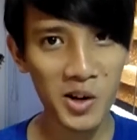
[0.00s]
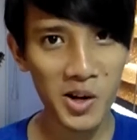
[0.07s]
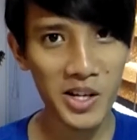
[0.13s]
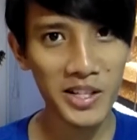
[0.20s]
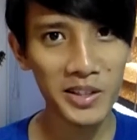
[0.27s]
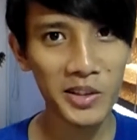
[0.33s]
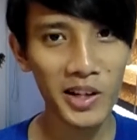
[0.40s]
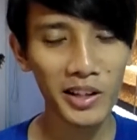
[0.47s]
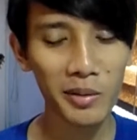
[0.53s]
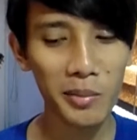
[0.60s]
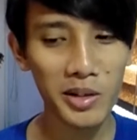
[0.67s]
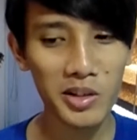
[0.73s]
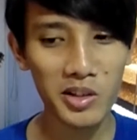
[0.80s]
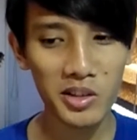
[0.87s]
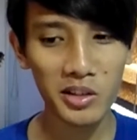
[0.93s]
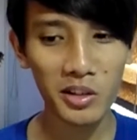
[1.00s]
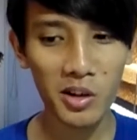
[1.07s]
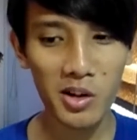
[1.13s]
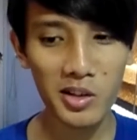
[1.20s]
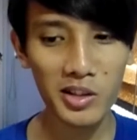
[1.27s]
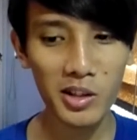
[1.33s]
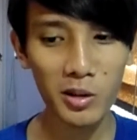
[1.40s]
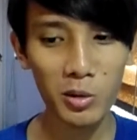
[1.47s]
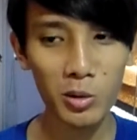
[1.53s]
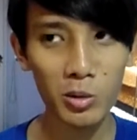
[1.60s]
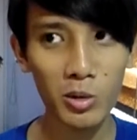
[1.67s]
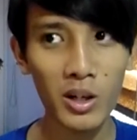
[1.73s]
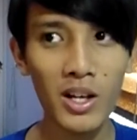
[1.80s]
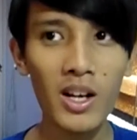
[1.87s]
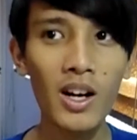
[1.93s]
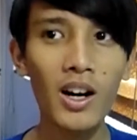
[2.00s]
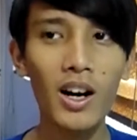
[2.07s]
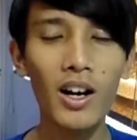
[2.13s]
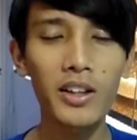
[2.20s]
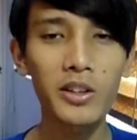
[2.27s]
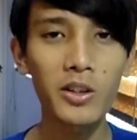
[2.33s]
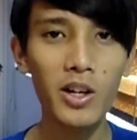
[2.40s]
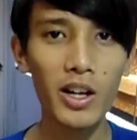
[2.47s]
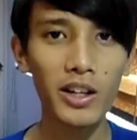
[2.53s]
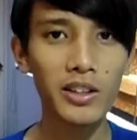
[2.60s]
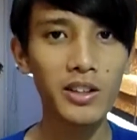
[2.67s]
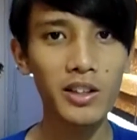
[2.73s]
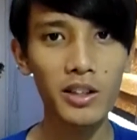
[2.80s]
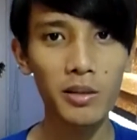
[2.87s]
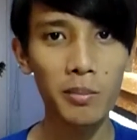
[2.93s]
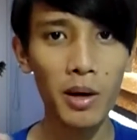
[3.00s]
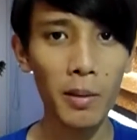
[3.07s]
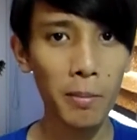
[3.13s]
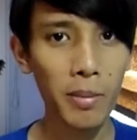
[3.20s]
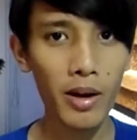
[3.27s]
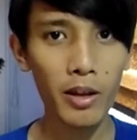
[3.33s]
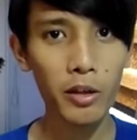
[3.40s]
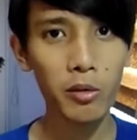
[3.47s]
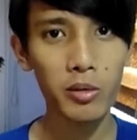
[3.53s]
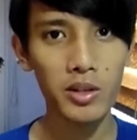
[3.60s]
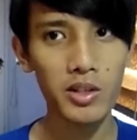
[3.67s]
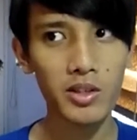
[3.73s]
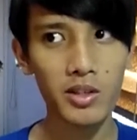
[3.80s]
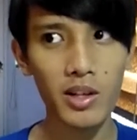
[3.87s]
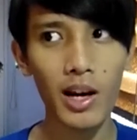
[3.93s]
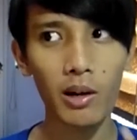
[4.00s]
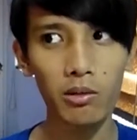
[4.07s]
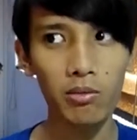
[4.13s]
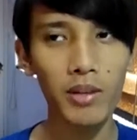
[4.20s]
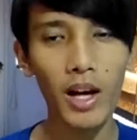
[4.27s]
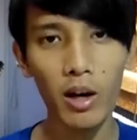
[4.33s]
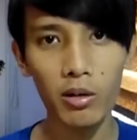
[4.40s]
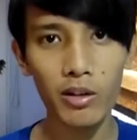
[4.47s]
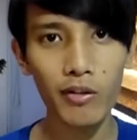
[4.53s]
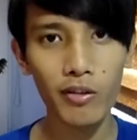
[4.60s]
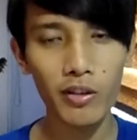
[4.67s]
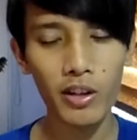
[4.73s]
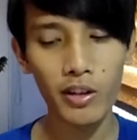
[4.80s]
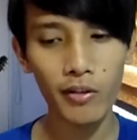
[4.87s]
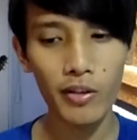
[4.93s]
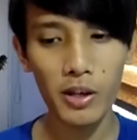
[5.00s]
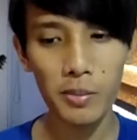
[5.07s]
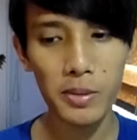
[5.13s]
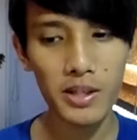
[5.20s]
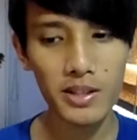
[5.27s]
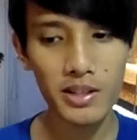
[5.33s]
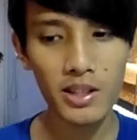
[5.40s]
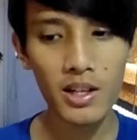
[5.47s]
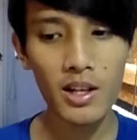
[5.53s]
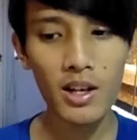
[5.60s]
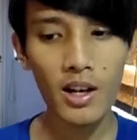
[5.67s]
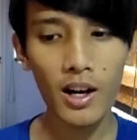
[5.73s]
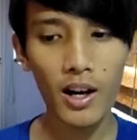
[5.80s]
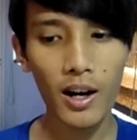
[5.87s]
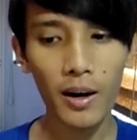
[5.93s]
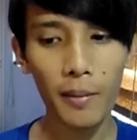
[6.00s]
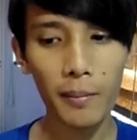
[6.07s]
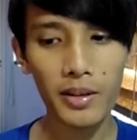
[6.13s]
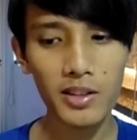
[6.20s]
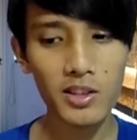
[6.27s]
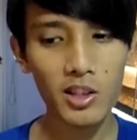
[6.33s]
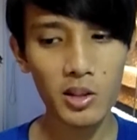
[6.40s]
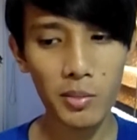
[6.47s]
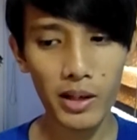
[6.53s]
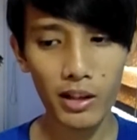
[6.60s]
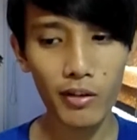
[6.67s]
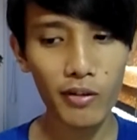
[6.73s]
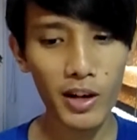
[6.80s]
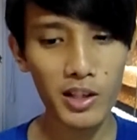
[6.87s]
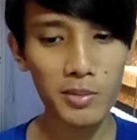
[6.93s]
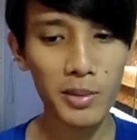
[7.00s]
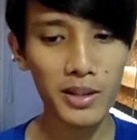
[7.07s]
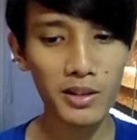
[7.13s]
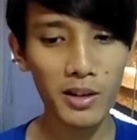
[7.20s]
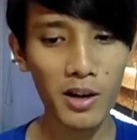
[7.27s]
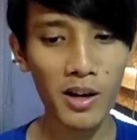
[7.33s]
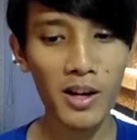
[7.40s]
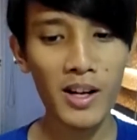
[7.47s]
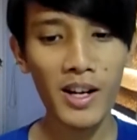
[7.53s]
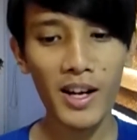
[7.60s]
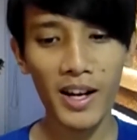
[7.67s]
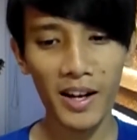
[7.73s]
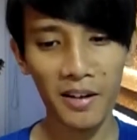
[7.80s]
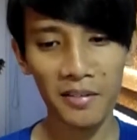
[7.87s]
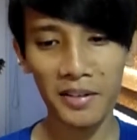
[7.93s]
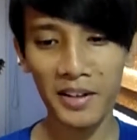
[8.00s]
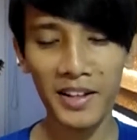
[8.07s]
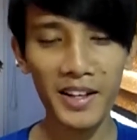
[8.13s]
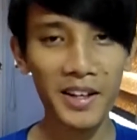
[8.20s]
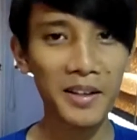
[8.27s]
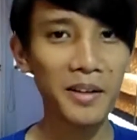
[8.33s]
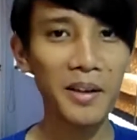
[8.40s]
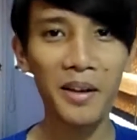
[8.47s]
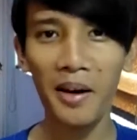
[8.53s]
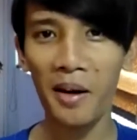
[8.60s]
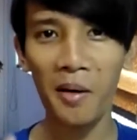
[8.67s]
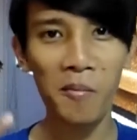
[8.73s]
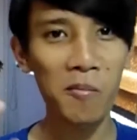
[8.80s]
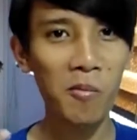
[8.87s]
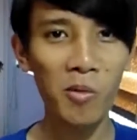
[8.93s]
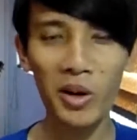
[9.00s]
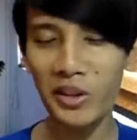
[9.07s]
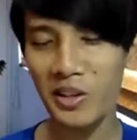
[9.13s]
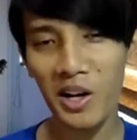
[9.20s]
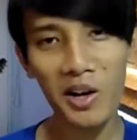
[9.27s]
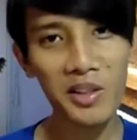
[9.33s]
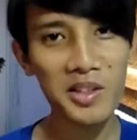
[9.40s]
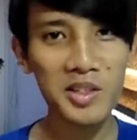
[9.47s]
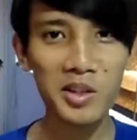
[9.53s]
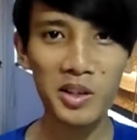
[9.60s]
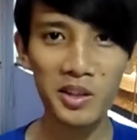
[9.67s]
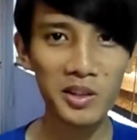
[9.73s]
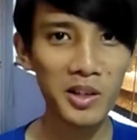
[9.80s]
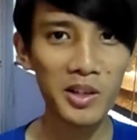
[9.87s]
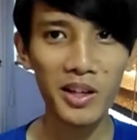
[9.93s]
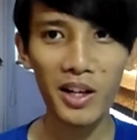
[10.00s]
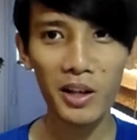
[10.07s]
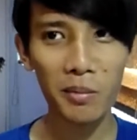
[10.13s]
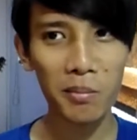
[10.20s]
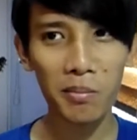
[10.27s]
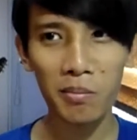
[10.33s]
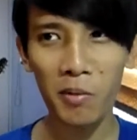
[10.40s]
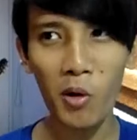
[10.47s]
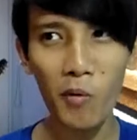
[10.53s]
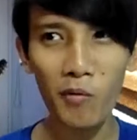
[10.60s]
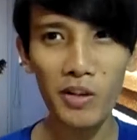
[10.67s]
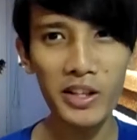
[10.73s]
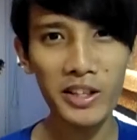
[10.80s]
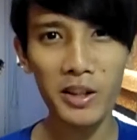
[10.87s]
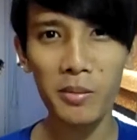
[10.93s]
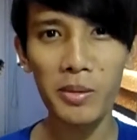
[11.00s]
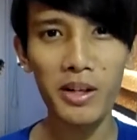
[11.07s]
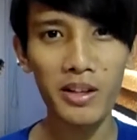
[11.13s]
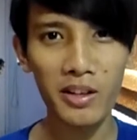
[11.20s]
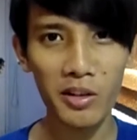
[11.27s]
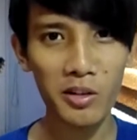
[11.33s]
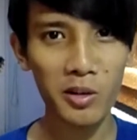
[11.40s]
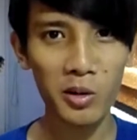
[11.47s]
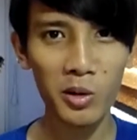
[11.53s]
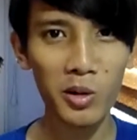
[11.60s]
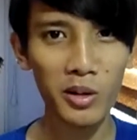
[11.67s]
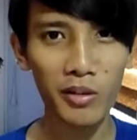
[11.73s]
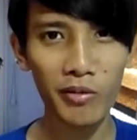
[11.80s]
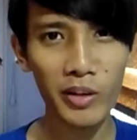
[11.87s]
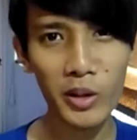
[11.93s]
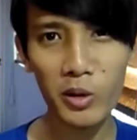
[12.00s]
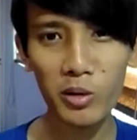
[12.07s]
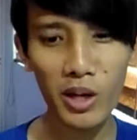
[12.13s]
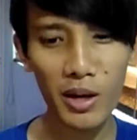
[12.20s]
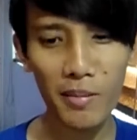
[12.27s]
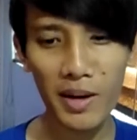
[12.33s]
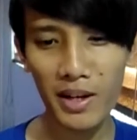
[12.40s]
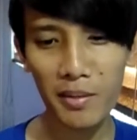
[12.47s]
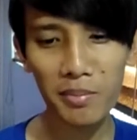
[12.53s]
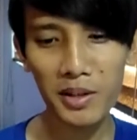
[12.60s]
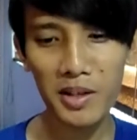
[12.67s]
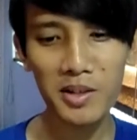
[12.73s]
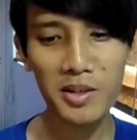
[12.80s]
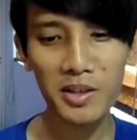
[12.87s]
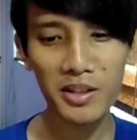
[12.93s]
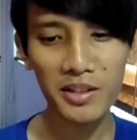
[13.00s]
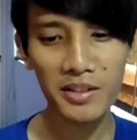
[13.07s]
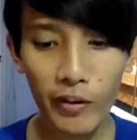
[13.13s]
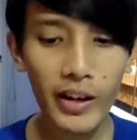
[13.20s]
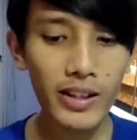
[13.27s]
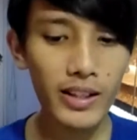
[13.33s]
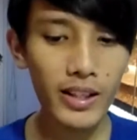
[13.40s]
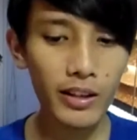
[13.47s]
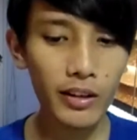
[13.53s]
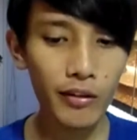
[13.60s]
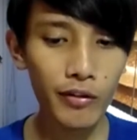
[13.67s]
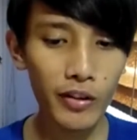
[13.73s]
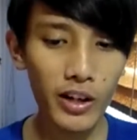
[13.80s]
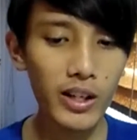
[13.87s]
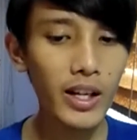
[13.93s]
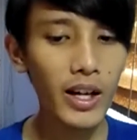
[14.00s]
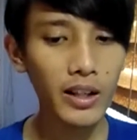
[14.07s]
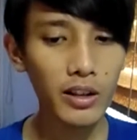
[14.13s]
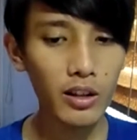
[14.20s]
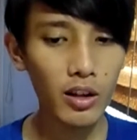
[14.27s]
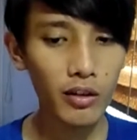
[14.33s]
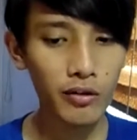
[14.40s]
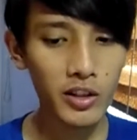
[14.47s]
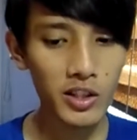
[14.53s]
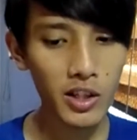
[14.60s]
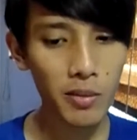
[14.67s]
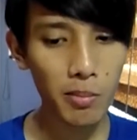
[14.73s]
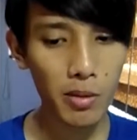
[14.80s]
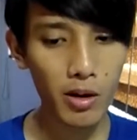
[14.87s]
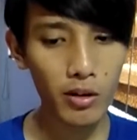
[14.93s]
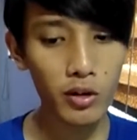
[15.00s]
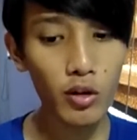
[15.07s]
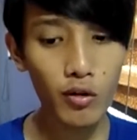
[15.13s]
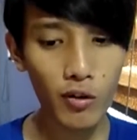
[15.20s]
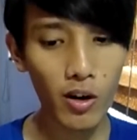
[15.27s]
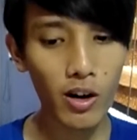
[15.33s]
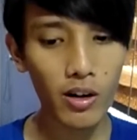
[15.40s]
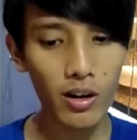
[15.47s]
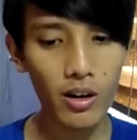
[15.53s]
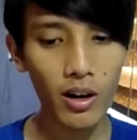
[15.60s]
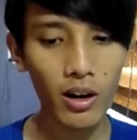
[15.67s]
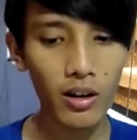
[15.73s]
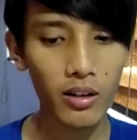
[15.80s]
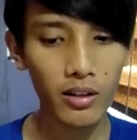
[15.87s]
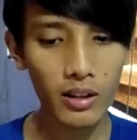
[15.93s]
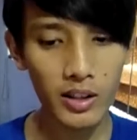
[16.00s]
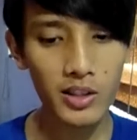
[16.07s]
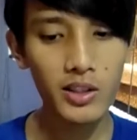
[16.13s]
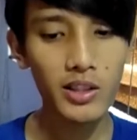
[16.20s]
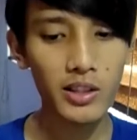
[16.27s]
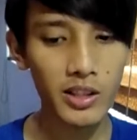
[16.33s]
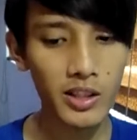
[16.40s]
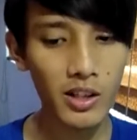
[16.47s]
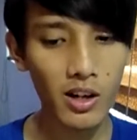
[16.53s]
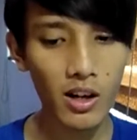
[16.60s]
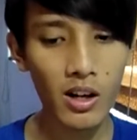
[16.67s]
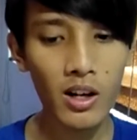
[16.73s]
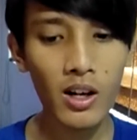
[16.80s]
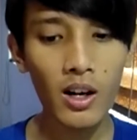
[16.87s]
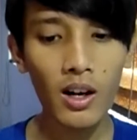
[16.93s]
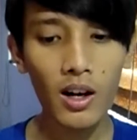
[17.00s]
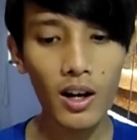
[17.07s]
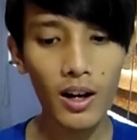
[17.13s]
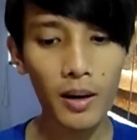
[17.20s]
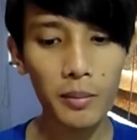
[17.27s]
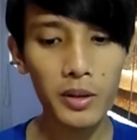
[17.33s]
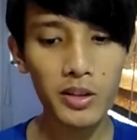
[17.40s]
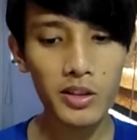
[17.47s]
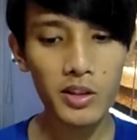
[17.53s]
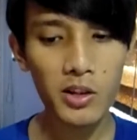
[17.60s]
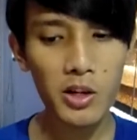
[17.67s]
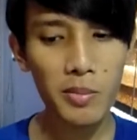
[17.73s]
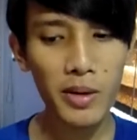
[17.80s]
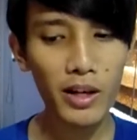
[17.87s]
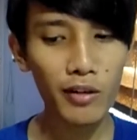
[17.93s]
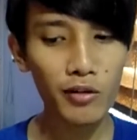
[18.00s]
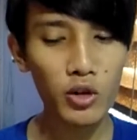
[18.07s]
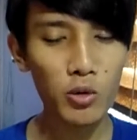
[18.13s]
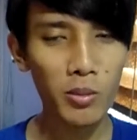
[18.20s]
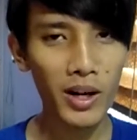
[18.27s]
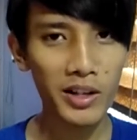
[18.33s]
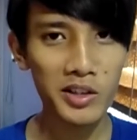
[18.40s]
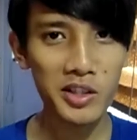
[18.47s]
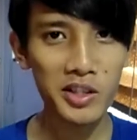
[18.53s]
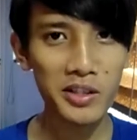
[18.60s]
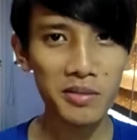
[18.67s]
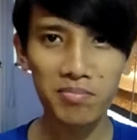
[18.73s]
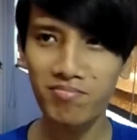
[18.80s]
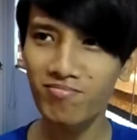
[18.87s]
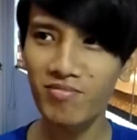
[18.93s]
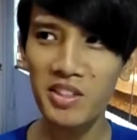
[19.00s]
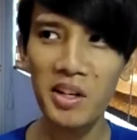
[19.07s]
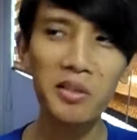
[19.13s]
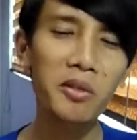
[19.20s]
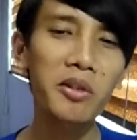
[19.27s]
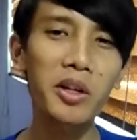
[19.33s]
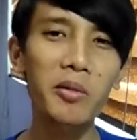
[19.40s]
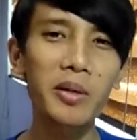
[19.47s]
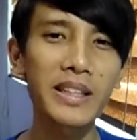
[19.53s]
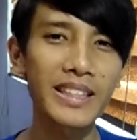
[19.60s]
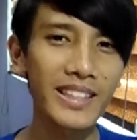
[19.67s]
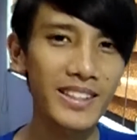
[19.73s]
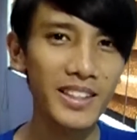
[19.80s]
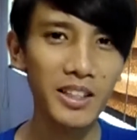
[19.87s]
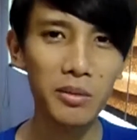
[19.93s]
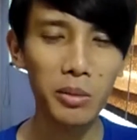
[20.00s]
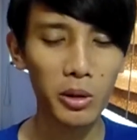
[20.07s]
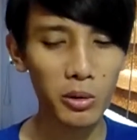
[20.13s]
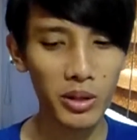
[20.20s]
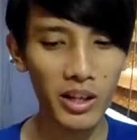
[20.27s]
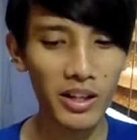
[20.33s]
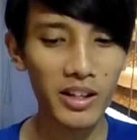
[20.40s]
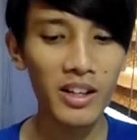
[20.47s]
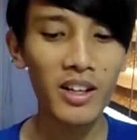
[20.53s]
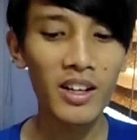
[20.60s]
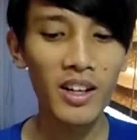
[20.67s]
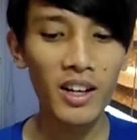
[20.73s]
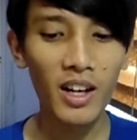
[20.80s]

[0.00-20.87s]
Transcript: Creed, directed by Justin Kurzel, who directed Macbeth, which is out now in the Philippines, and stars Michael Fassbender. And again, I wonder how this is gonna turn out. Hopefully it'll be another good video game adaptation. Finally, at the very end of December, so far listed here, is a remake of Jumanji, which I don't think we needed, but okay.